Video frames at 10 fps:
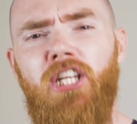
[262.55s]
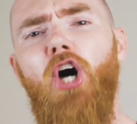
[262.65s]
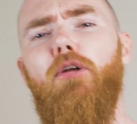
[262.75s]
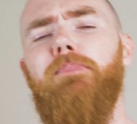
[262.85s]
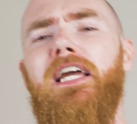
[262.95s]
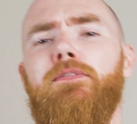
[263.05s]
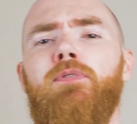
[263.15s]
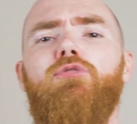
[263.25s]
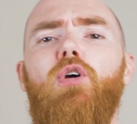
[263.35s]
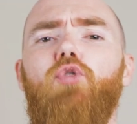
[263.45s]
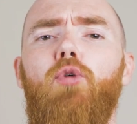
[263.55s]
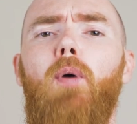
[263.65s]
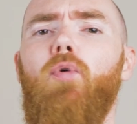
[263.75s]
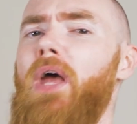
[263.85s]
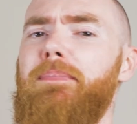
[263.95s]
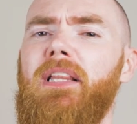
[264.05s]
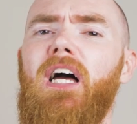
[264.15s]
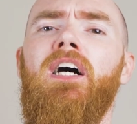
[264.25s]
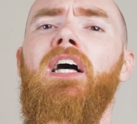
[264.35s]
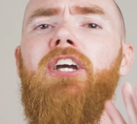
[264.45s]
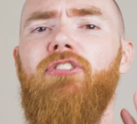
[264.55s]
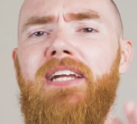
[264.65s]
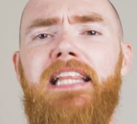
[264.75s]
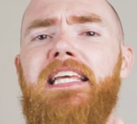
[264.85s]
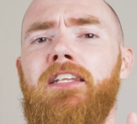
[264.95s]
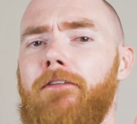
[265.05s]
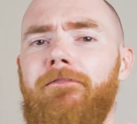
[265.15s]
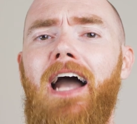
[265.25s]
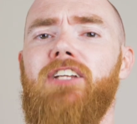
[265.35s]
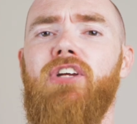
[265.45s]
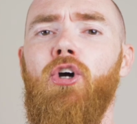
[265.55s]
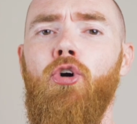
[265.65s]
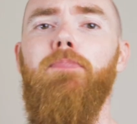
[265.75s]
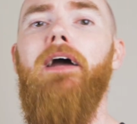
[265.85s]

And her replacement was a robot replica created in a factory owned